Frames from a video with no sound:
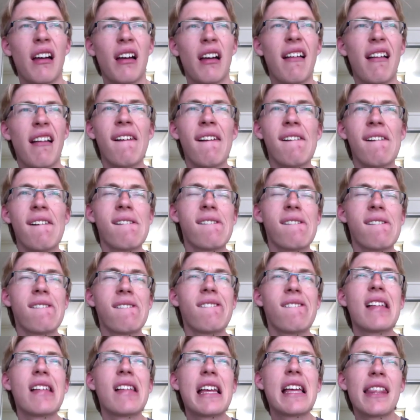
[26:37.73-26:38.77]

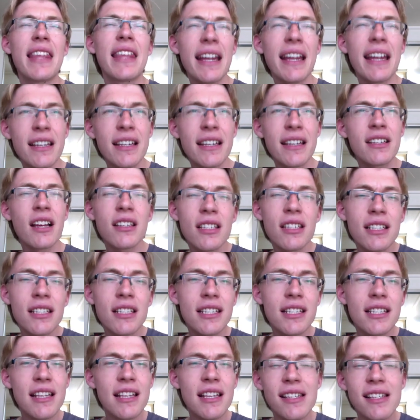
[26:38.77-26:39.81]
That
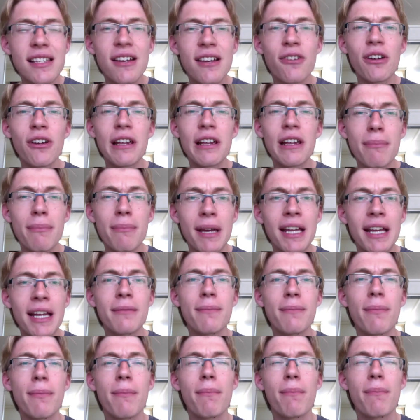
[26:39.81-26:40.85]
doesn't necessarily
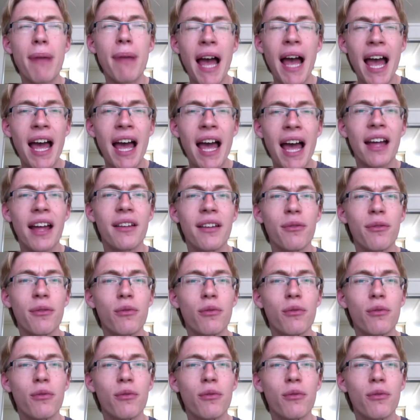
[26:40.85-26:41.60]
mean bad.